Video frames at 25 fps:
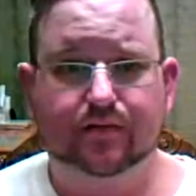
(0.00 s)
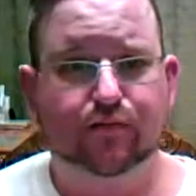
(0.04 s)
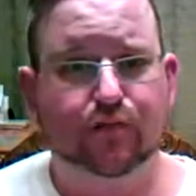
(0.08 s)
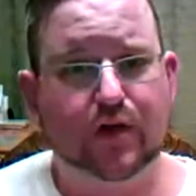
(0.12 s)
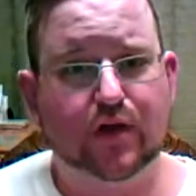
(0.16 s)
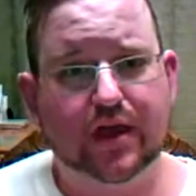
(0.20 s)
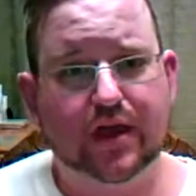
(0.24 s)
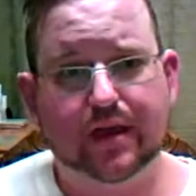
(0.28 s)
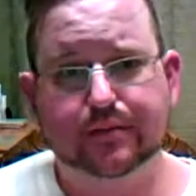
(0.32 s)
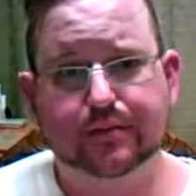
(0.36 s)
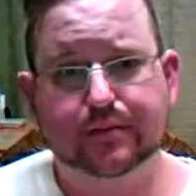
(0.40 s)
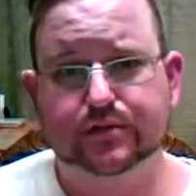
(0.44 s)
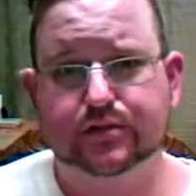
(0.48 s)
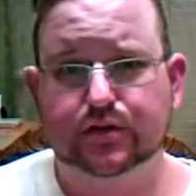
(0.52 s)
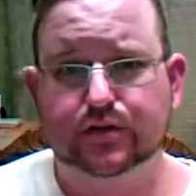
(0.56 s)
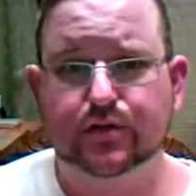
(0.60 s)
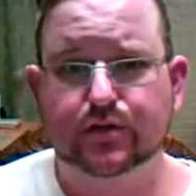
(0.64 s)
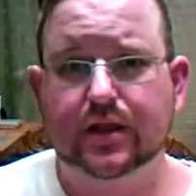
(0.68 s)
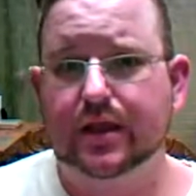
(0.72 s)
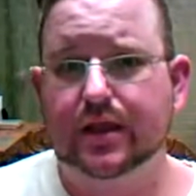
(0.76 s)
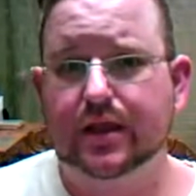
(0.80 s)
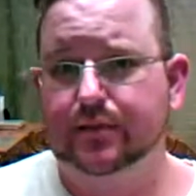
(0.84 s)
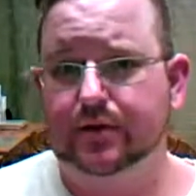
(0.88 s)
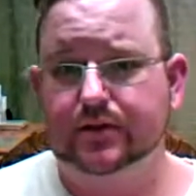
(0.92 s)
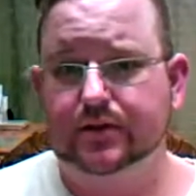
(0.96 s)
frames, you
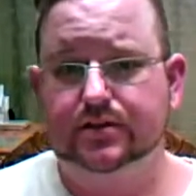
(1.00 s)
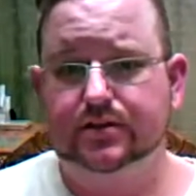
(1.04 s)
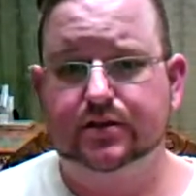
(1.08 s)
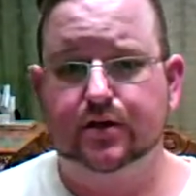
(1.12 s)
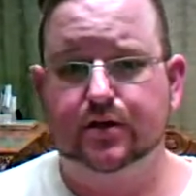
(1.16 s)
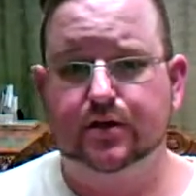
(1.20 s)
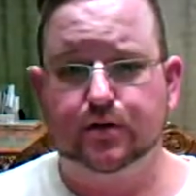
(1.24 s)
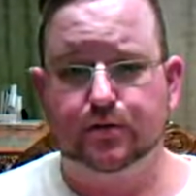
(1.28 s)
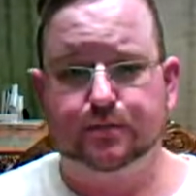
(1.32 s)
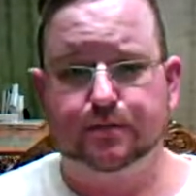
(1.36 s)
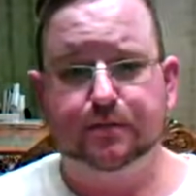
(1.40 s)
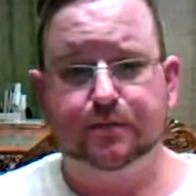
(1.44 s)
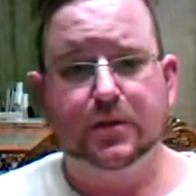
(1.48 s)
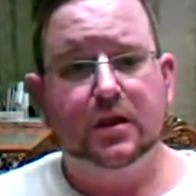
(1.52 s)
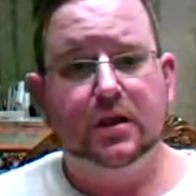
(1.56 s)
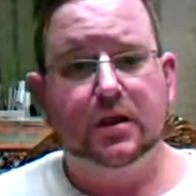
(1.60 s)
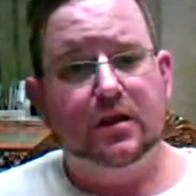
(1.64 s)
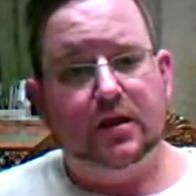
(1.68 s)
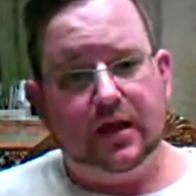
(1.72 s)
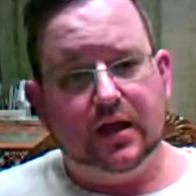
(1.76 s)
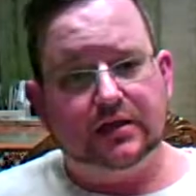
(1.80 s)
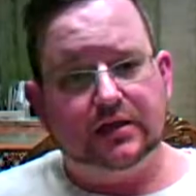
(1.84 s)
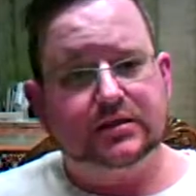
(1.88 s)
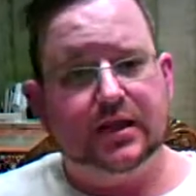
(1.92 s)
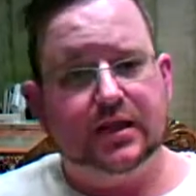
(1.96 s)
name it. So
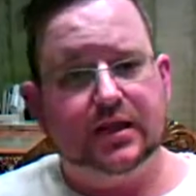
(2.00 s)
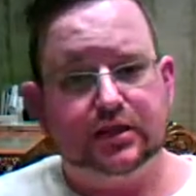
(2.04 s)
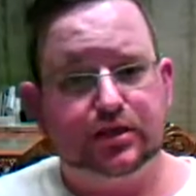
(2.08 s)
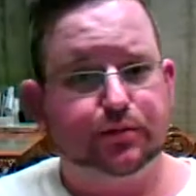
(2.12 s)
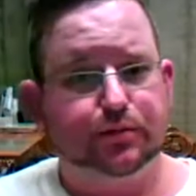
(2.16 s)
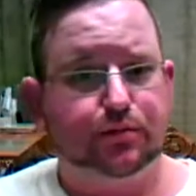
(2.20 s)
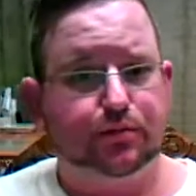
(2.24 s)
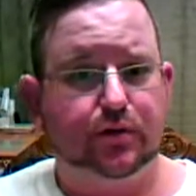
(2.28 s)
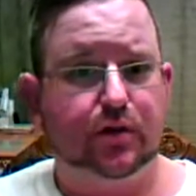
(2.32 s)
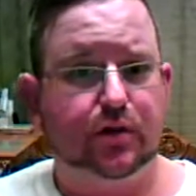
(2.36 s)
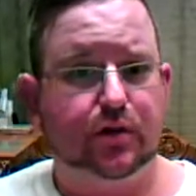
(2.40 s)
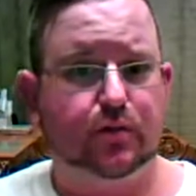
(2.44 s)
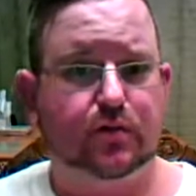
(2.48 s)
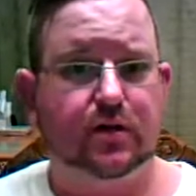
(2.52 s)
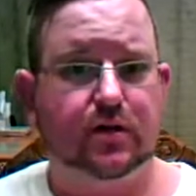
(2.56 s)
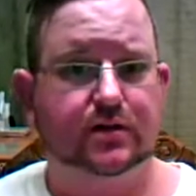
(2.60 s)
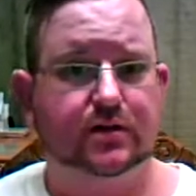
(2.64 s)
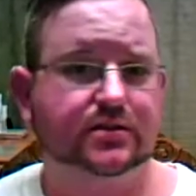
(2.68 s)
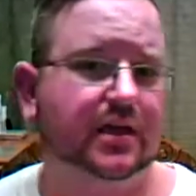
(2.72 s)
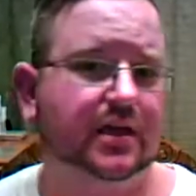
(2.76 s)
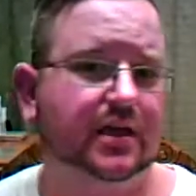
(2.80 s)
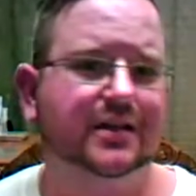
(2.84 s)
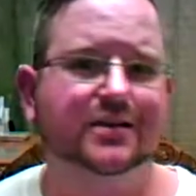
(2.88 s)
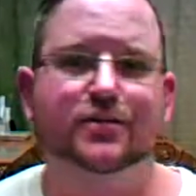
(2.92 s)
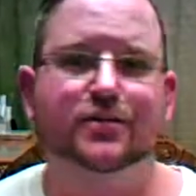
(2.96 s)
it's actually pretty
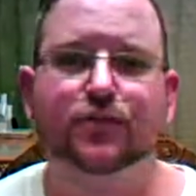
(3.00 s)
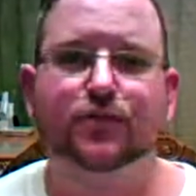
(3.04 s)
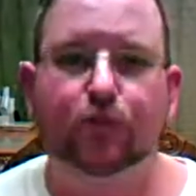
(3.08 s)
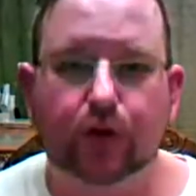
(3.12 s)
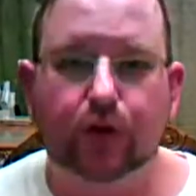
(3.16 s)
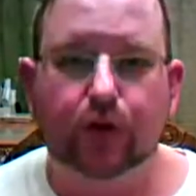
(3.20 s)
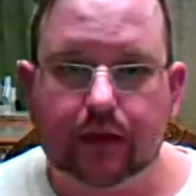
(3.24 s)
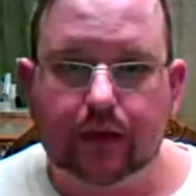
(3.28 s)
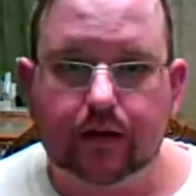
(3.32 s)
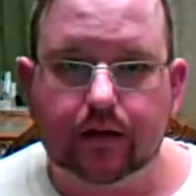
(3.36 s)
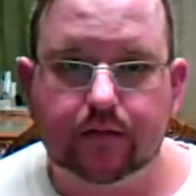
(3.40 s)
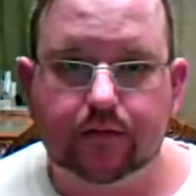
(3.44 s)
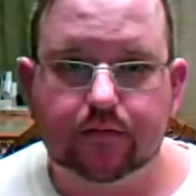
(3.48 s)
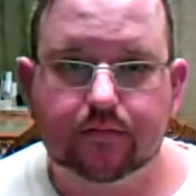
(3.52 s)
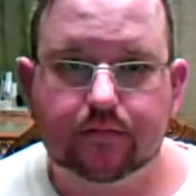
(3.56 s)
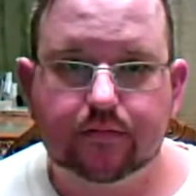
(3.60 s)
and it's free.